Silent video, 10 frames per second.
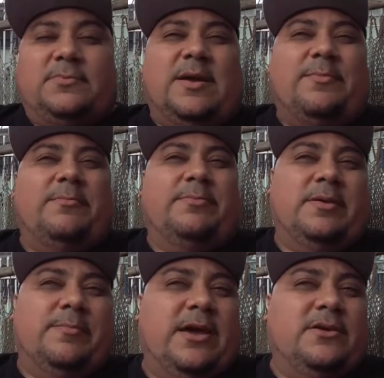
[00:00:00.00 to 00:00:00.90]
I mean,
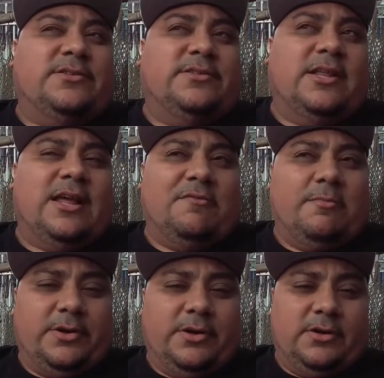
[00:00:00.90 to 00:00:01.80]
the Bengals did have a
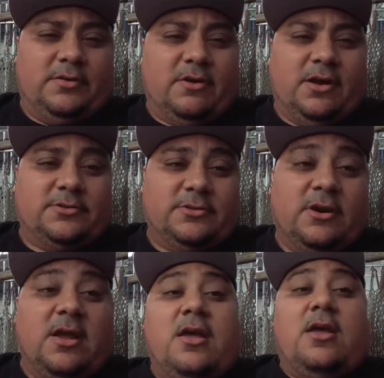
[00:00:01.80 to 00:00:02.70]
pretty good roster,
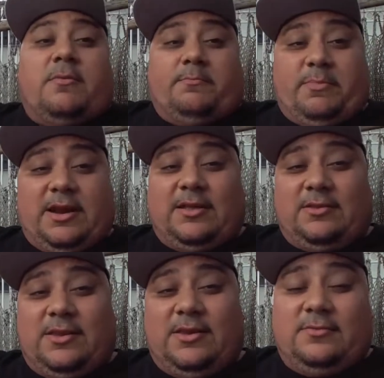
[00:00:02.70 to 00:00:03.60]
but I
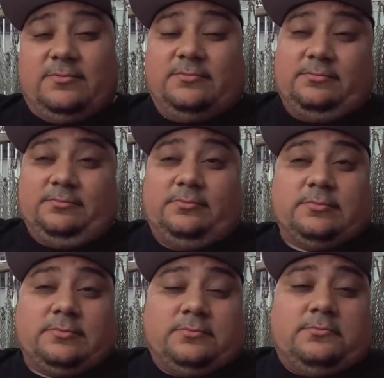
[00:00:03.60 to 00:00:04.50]
think
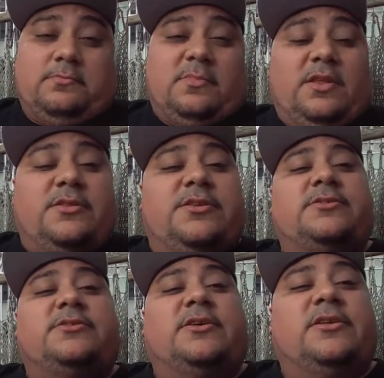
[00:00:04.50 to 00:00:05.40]

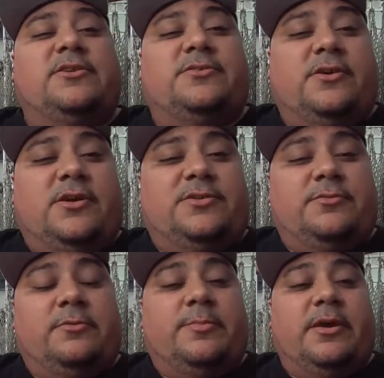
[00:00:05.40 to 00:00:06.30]
this Steelers
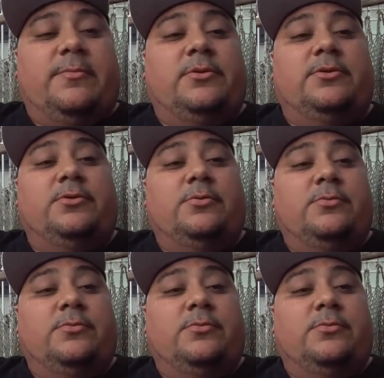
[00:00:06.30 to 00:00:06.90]
roster will be able to do